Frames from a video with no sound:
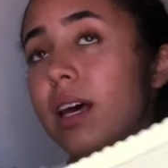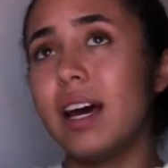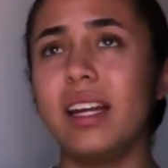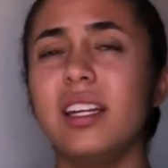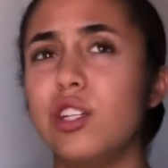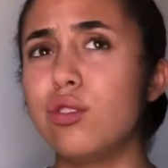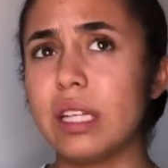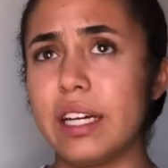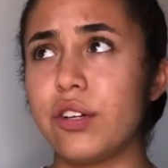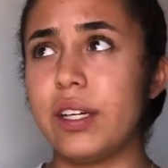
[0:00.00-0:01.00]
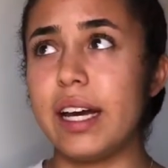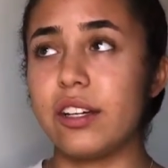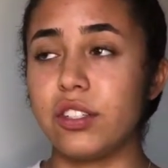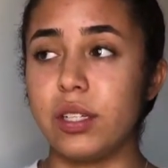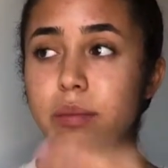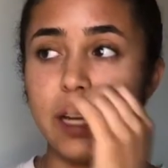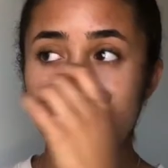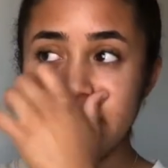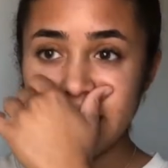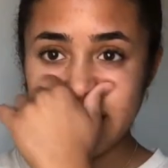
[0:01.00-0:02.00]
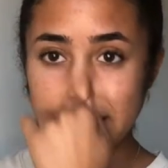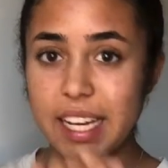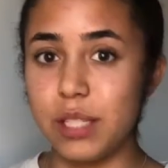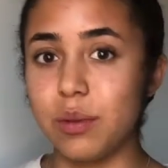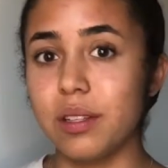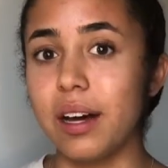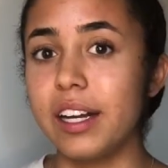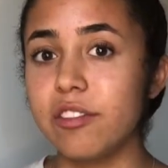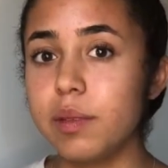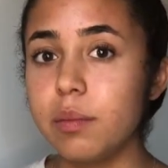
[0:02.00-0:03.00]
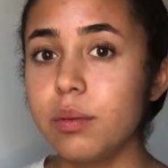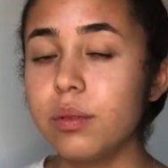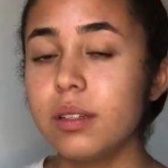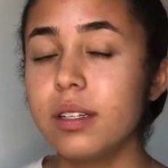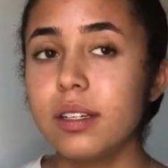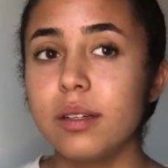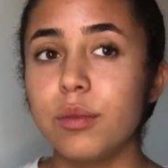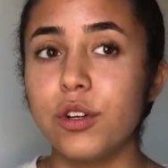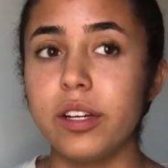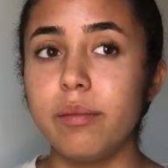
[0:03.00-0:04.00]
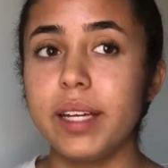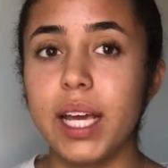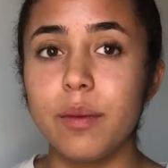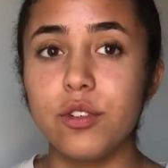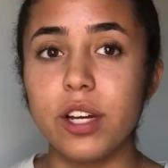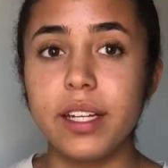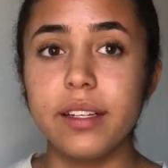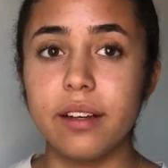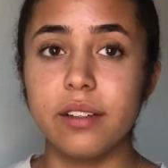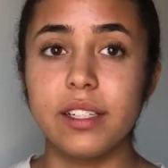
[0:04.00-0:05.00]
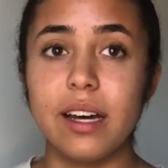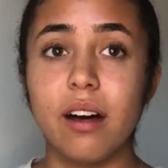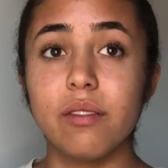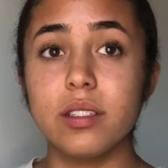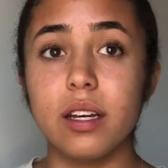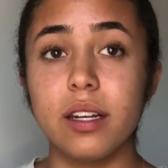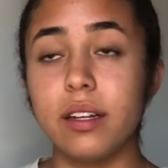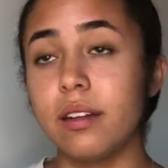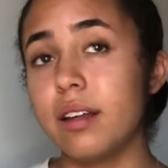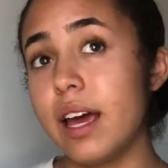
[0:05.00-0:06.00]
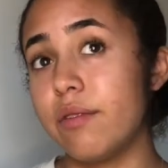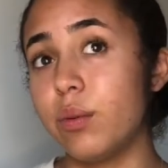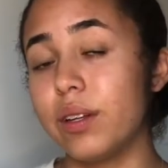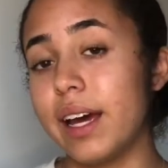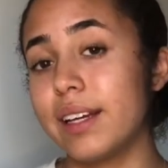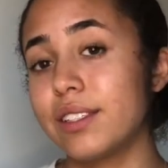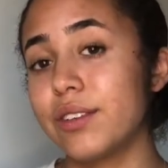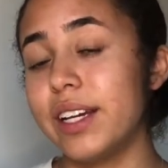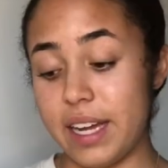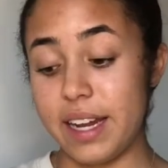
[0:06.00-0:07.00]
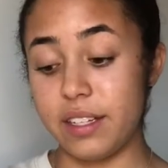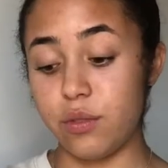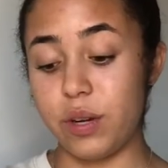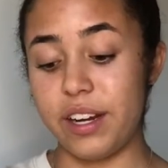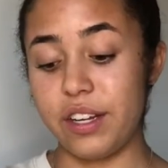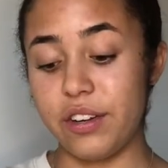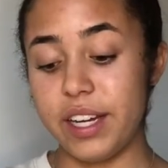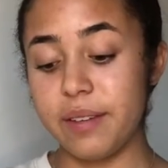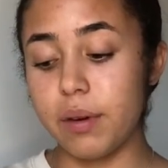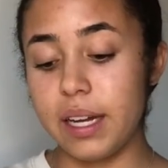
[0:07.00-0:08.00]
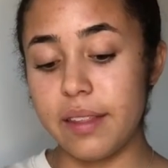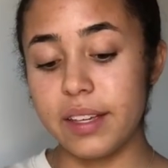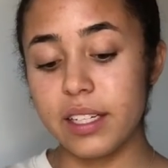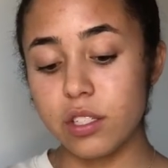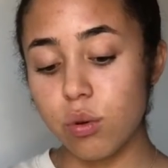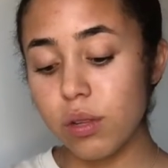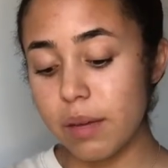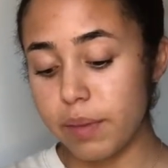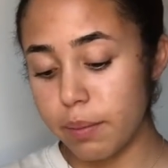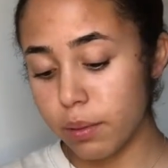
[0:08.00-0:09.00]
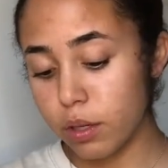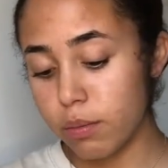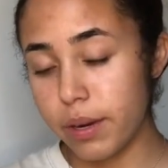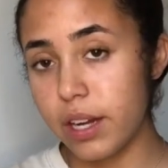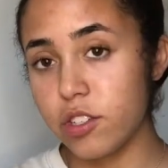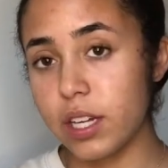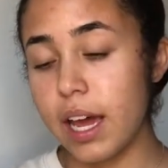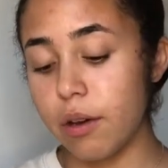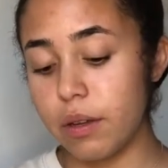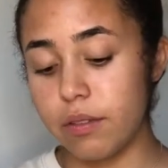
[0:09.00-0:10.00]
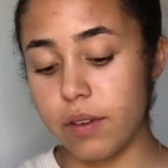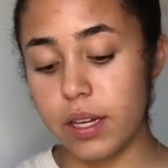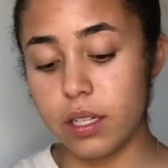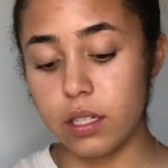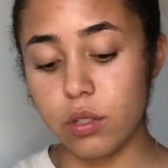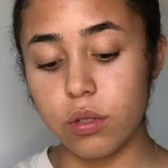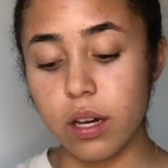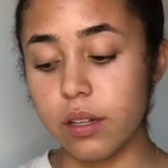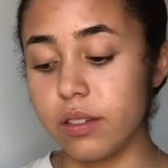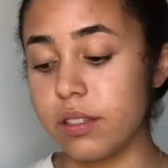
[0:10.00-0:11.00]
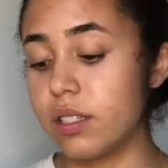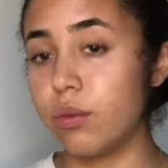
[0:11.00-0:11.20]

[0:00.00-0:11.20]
I didn't used to like green actually, but I think that's the case with a lot of people. Green became a trendy color now all of a sudden everyone likes green and is wearing green. But I think it's cool that people are branching out and finding new colors to